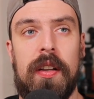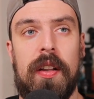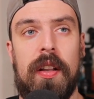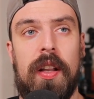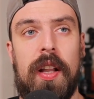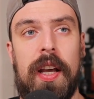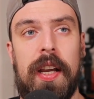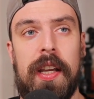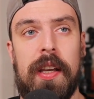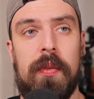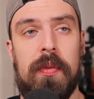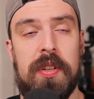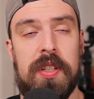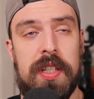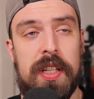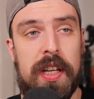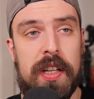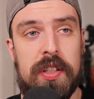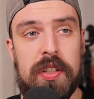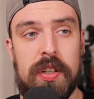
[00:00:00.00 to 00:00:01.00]
Like it was
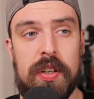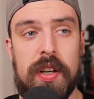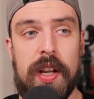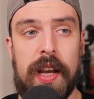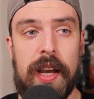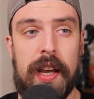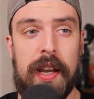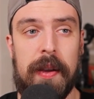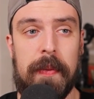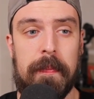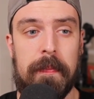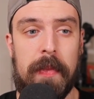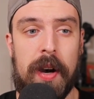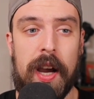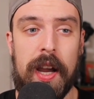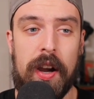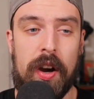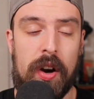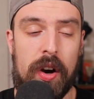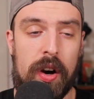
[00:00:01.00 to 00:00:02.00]
yesterday.
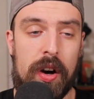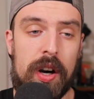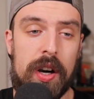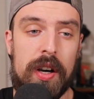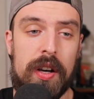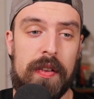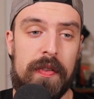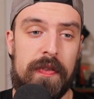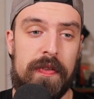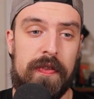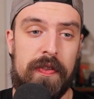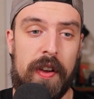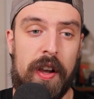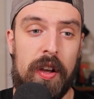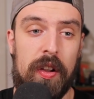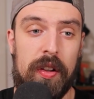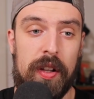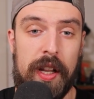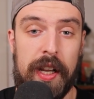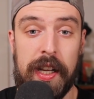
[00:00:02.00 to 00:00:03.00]
My heart
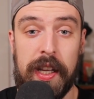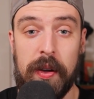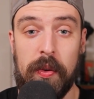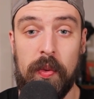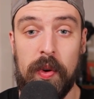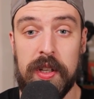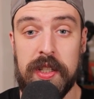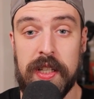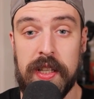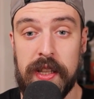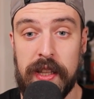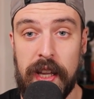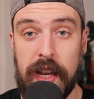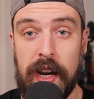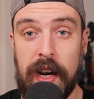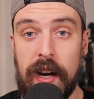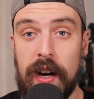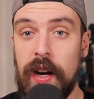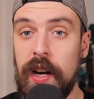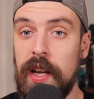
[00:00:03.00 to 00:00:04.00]
felt like it wasn't
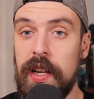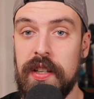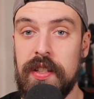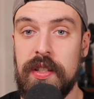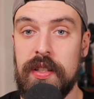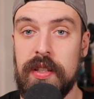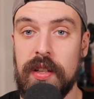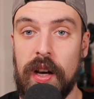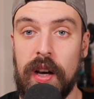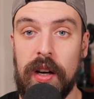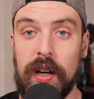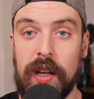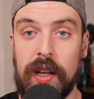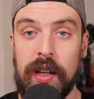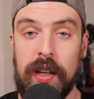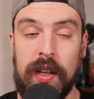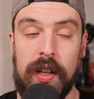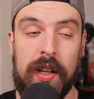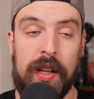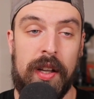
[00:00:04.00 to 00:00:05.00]
there. It
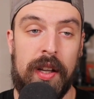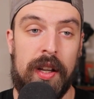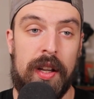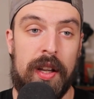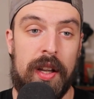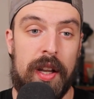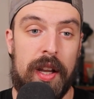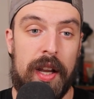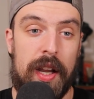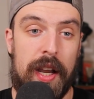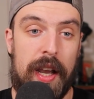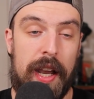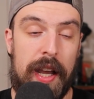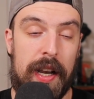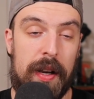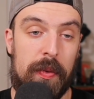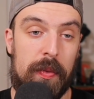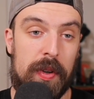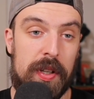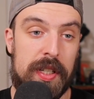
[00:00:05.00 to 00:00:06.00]
sunk.
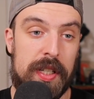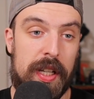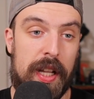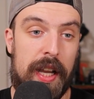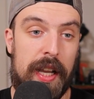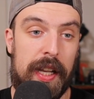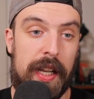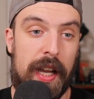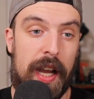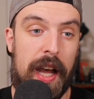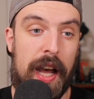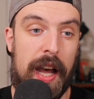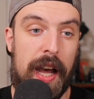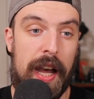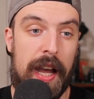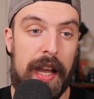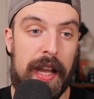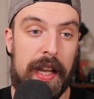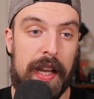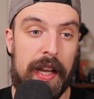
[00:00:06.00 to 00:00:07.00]
And it was like
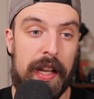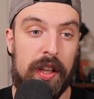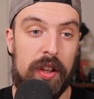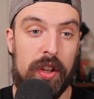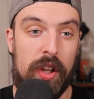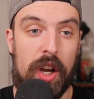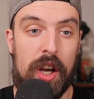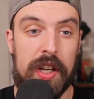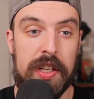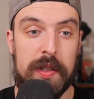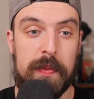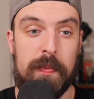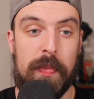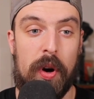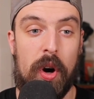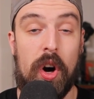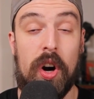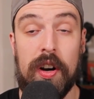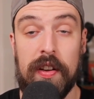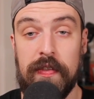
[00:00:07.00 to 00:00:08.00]
I had lost
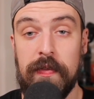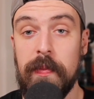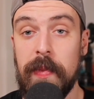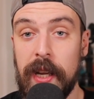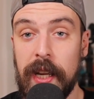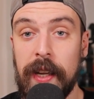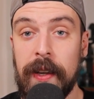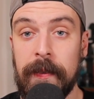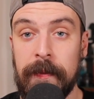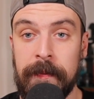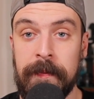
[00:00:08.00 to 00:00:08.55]
part of me.